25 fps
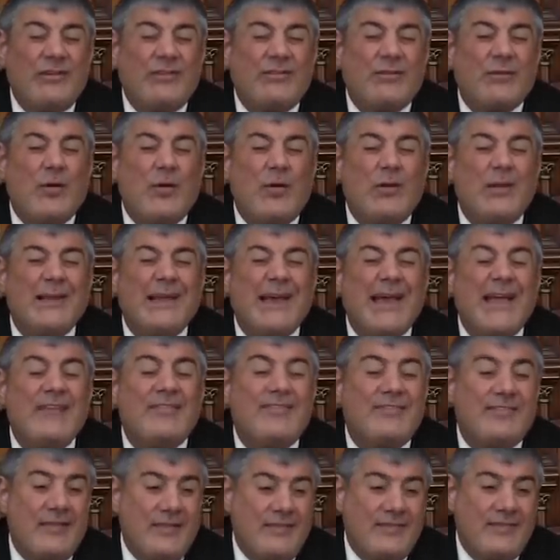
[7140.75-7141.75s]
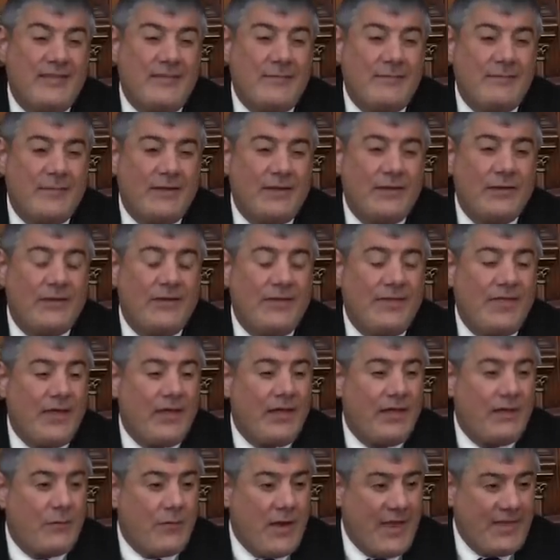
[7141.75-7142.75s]
it's called racism. You're
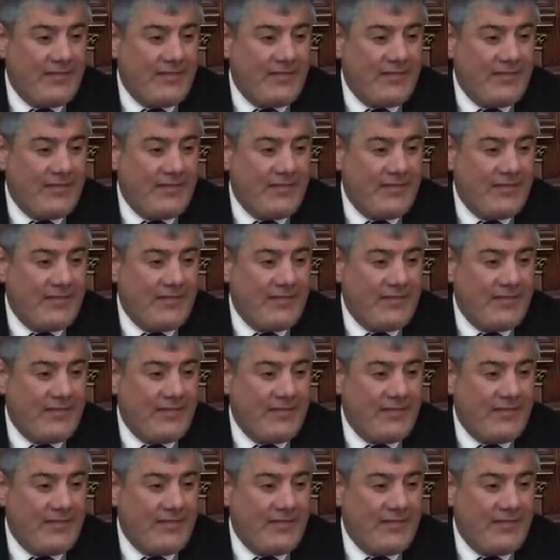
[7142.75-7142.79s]
either a